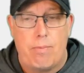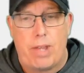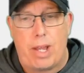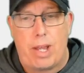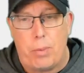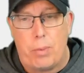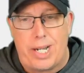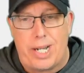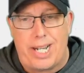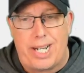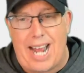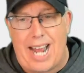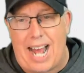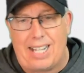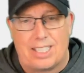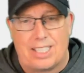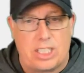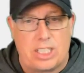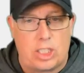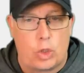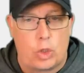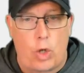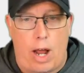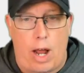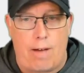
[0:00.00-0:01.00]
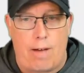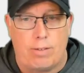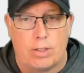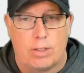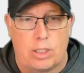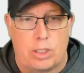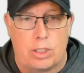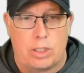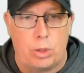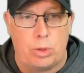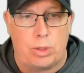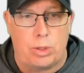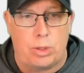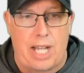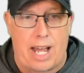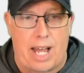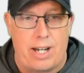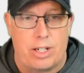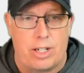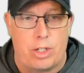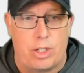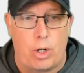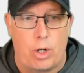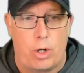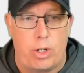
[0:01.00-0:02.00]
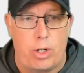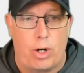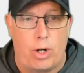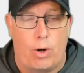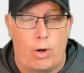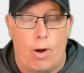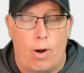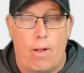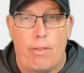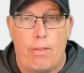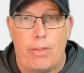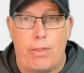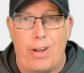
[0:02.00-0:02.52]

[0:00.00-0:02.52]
and when Dallas travels to San Antonio,